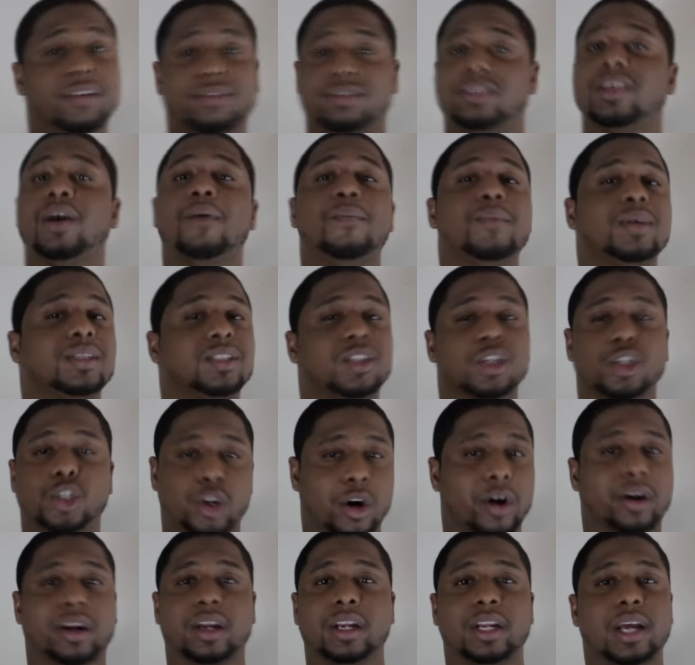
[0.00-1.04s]
if someone's a
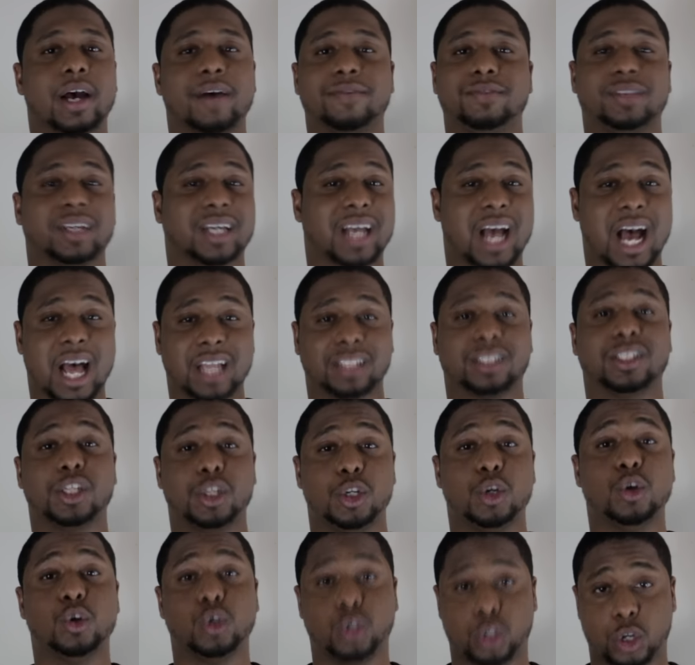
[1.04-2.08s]
jerk enough to
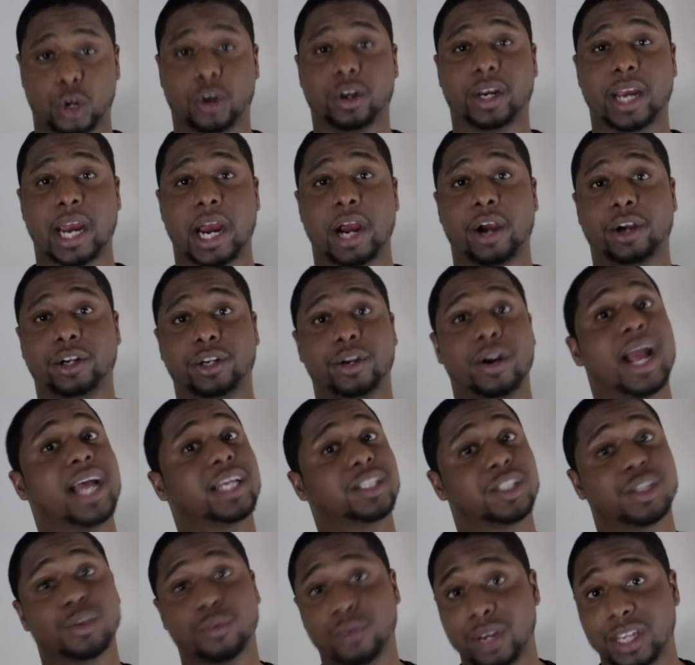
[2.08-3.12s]
constantly use your character
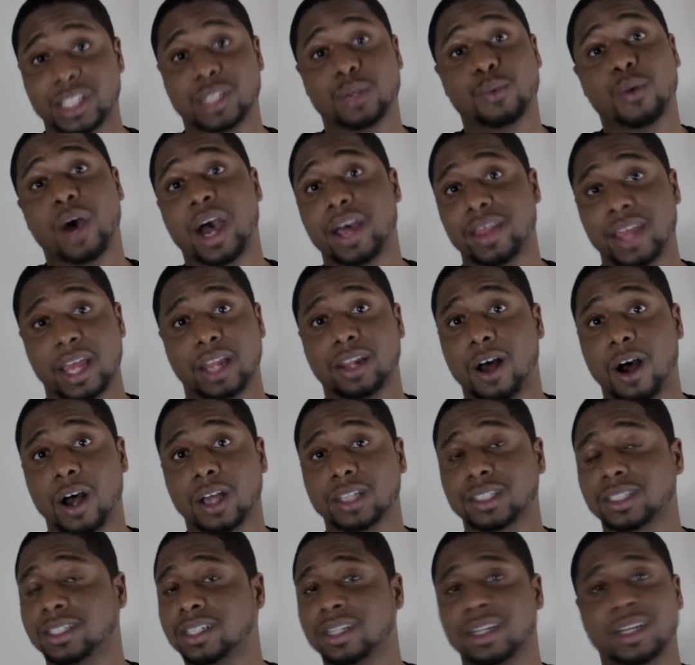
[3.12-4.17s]
as the reason why they
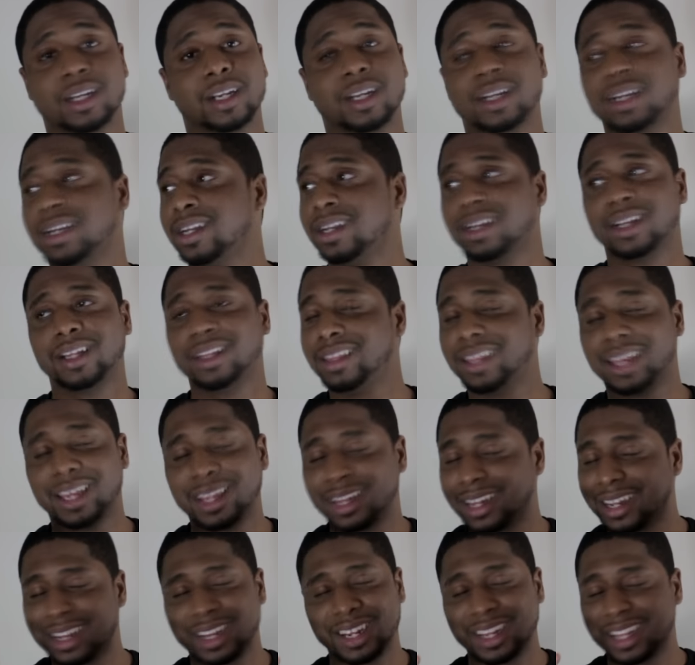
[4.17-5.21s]
lost,
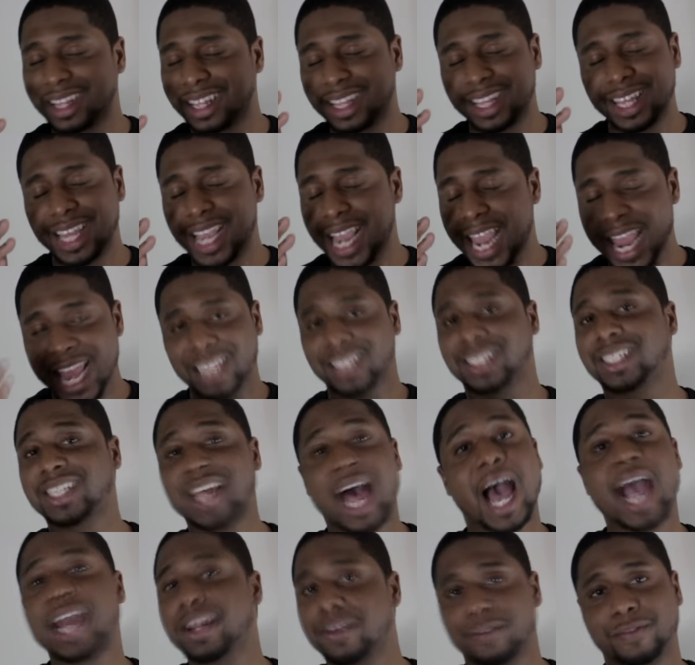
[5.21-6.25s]
then
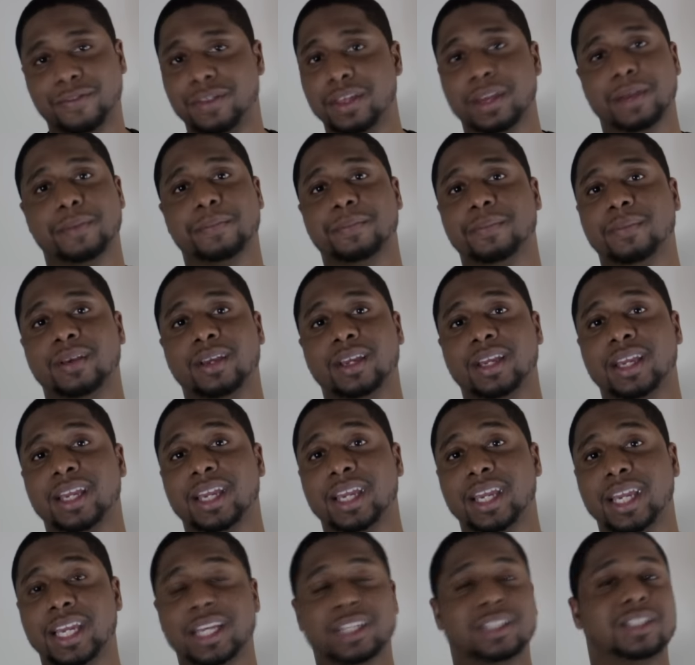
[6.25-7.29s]
inside of them
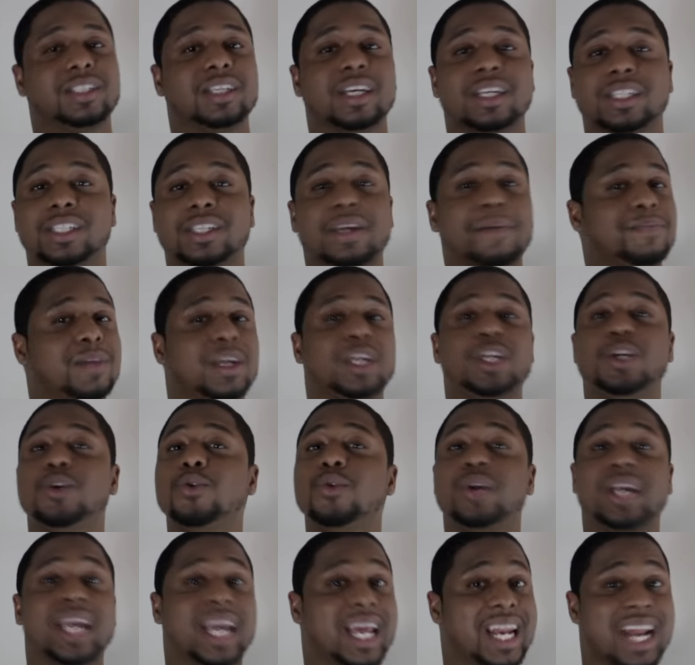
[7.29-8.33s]
is something
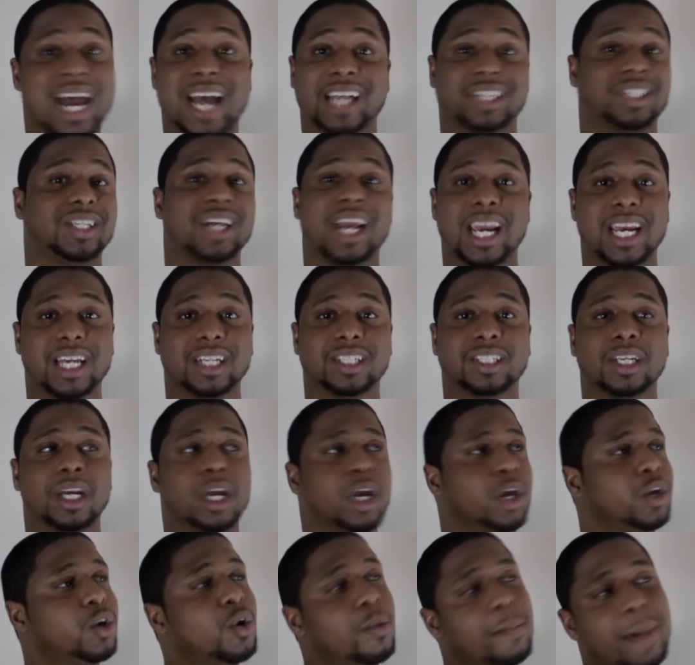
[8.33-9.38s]
you cannot change.
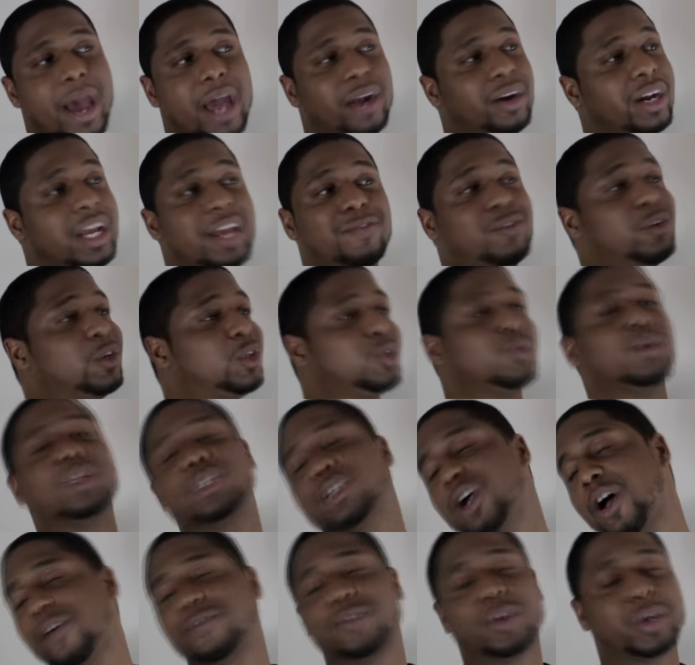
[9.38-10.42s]
No matter if you
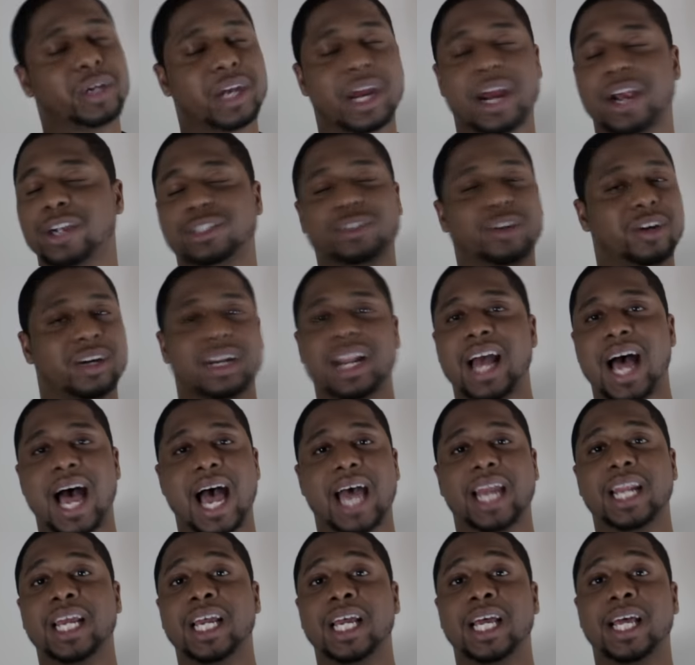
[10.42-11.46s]
switch off your character or not,